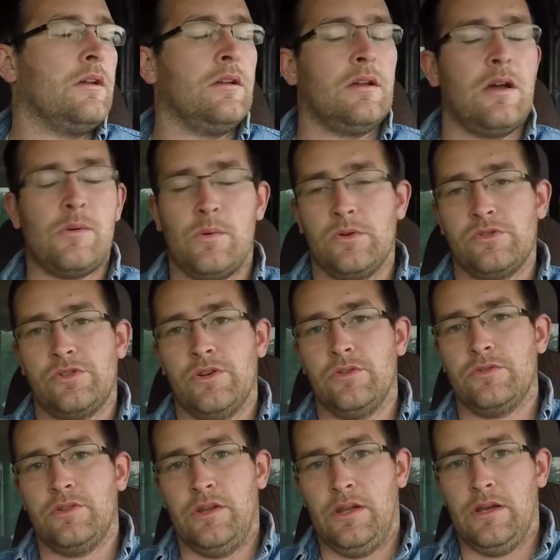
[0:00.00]
I won't show
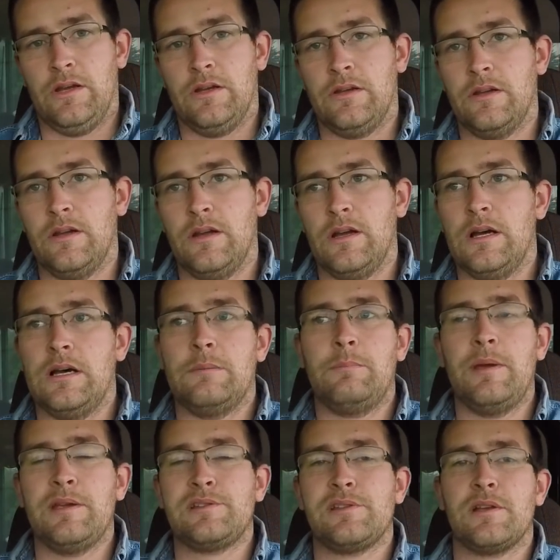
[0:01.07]
it to you.
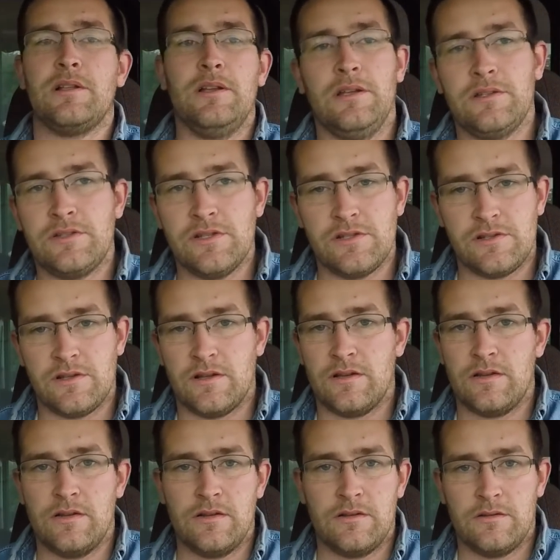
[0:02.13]
Basically, it's just a
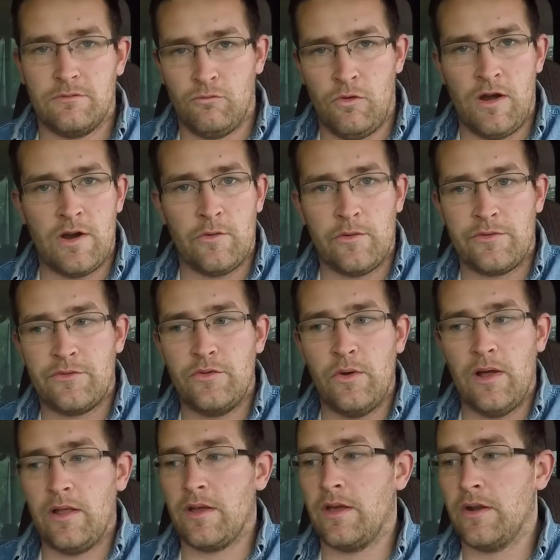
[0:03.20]
wire with two
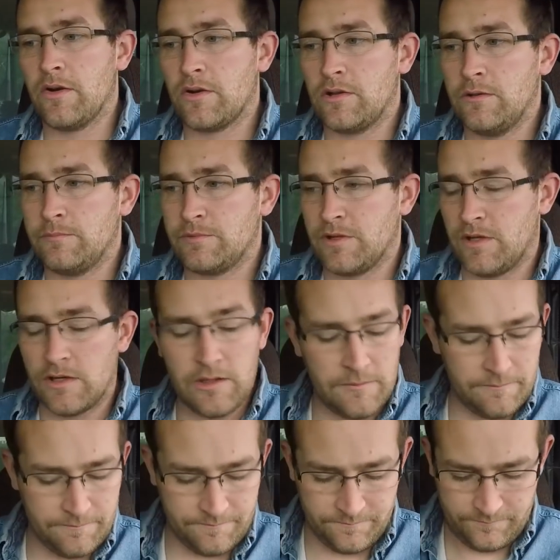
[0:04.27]
alligator clips on it.
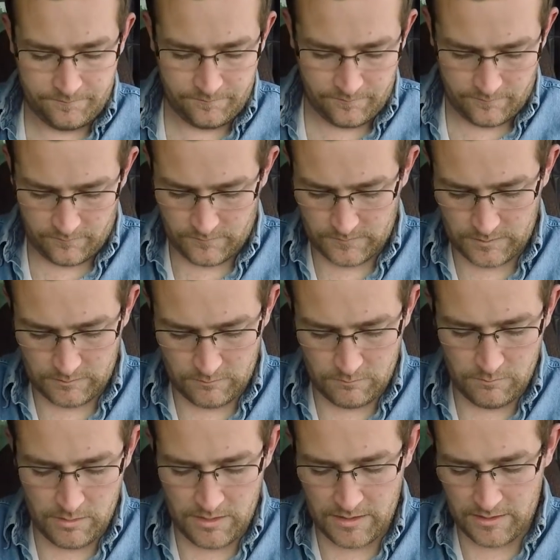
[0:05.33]

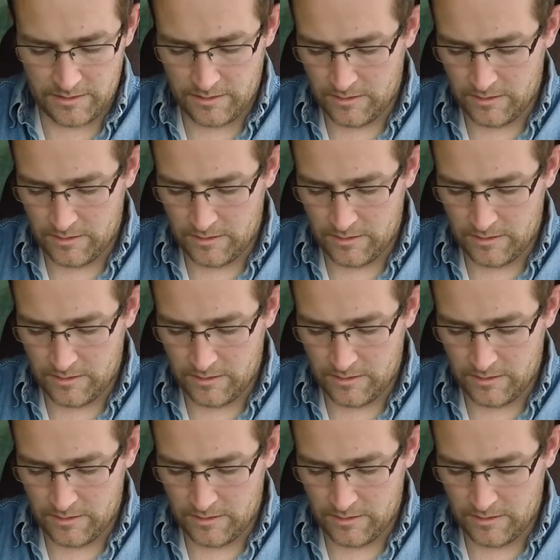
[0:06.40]
But